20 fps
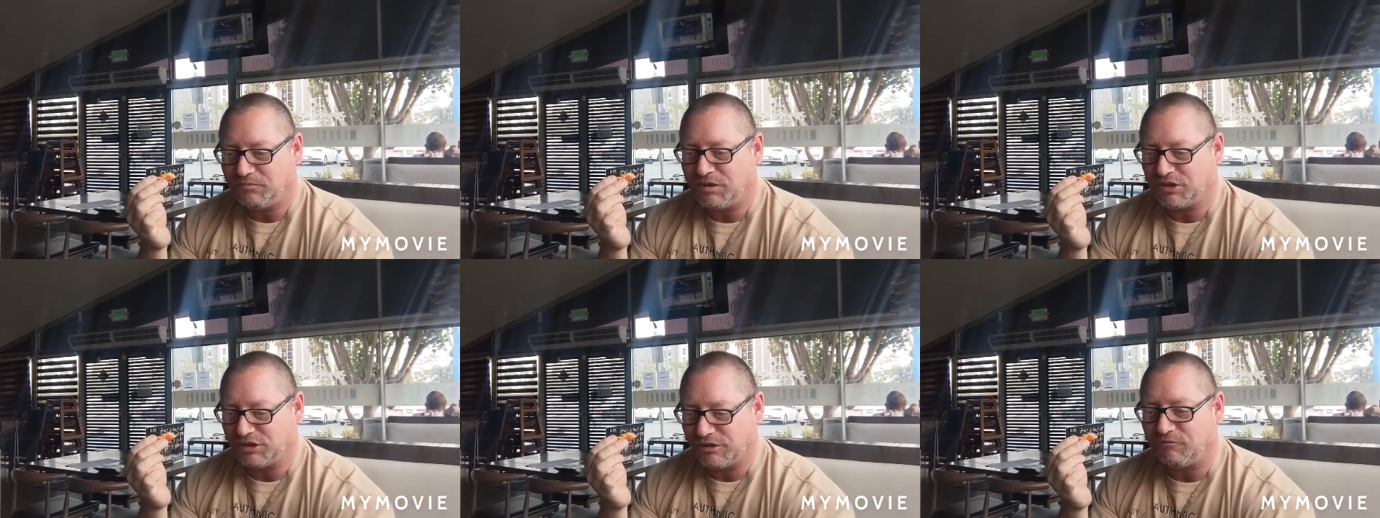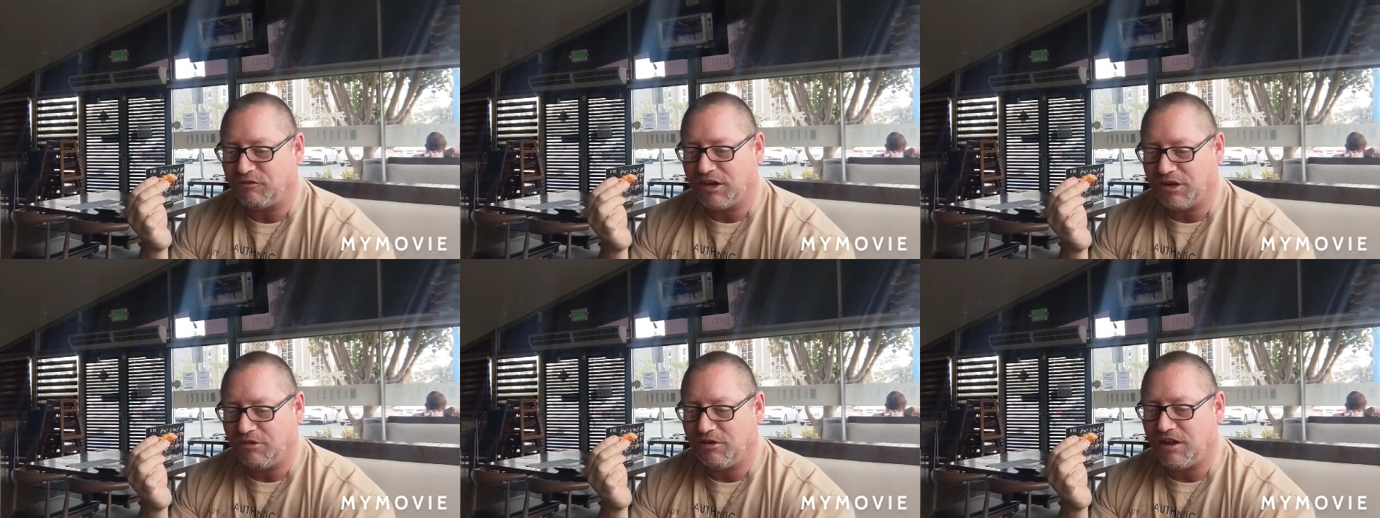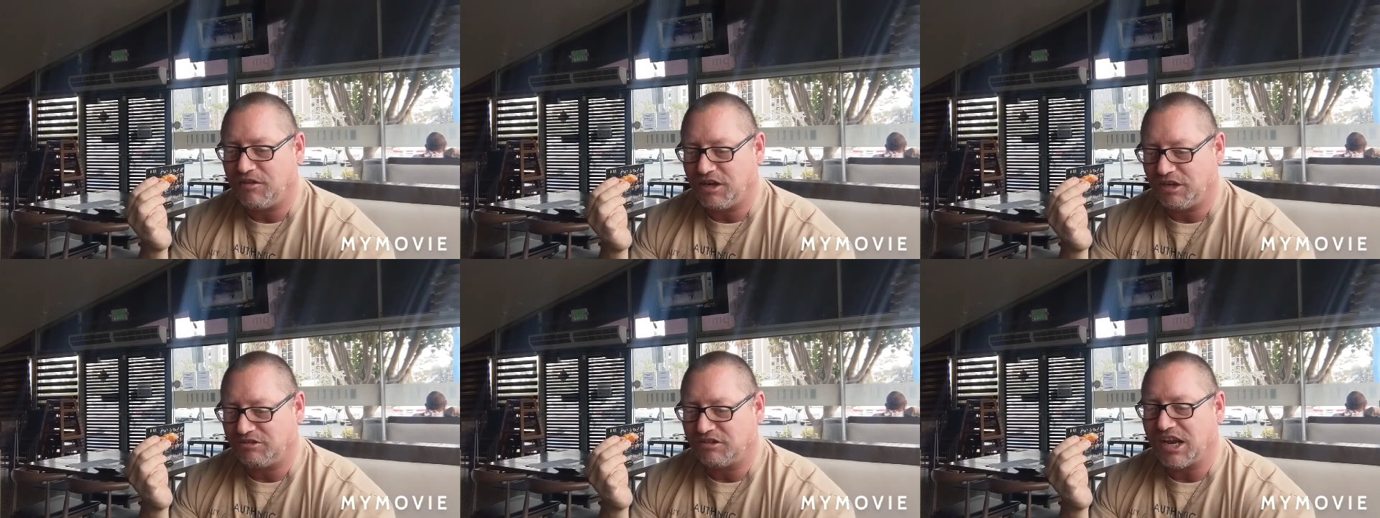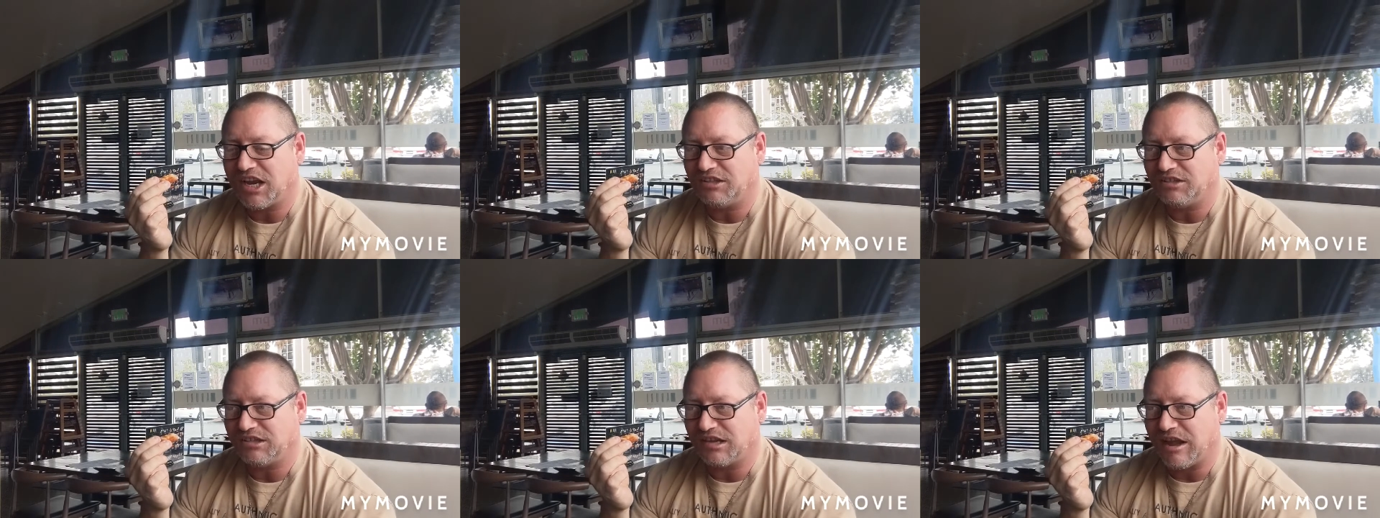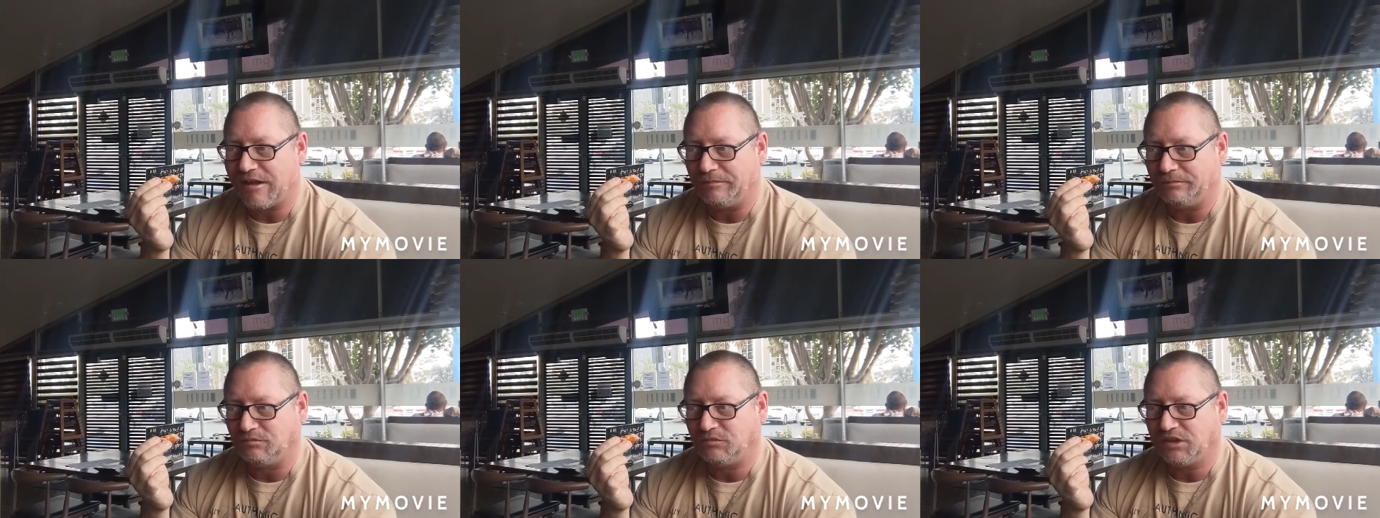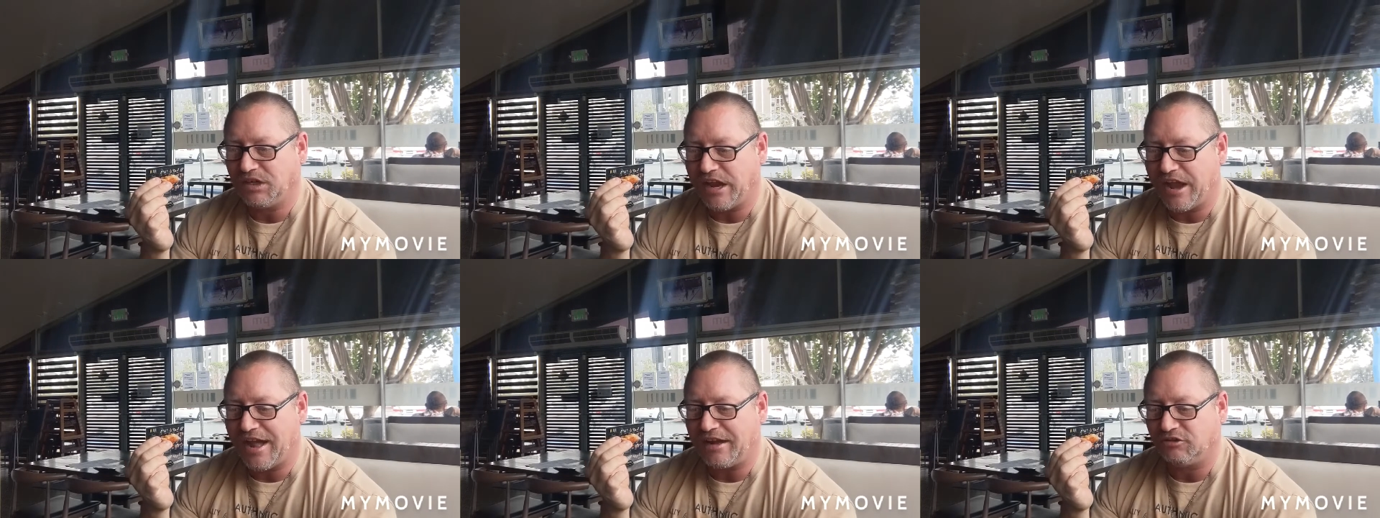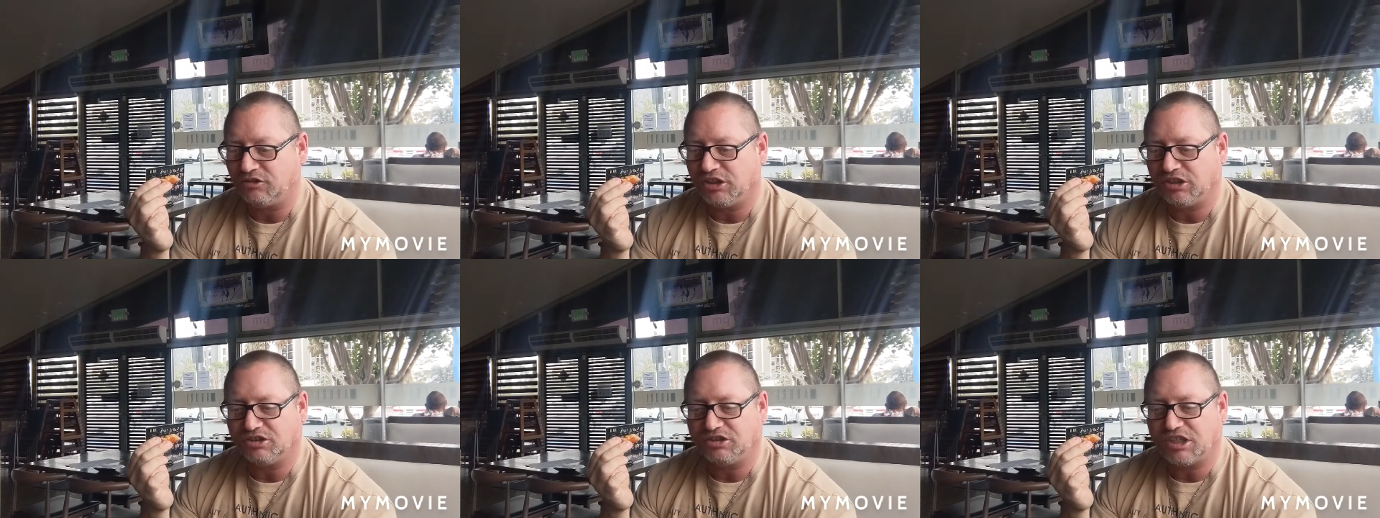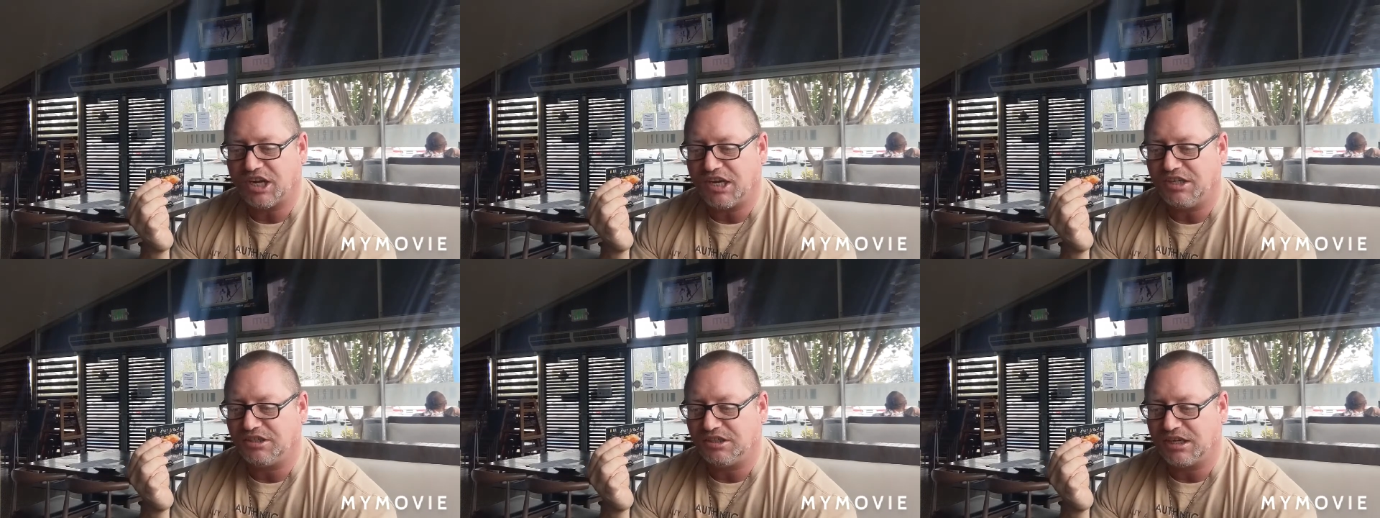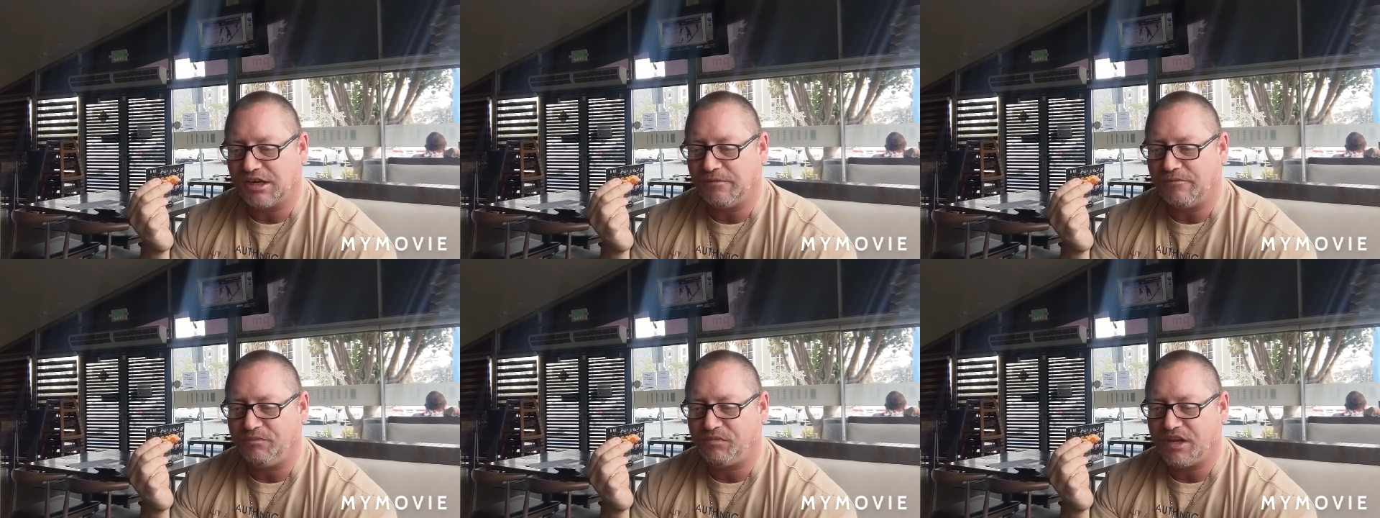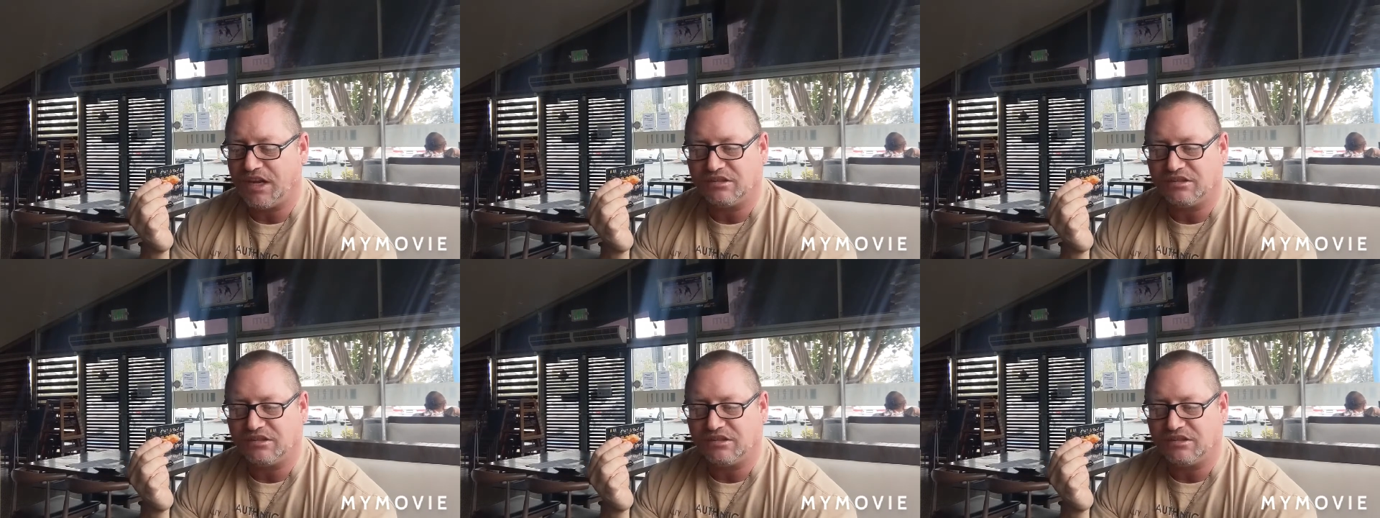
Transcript: Put your finger on it. Taste it. Yeah, just taste it.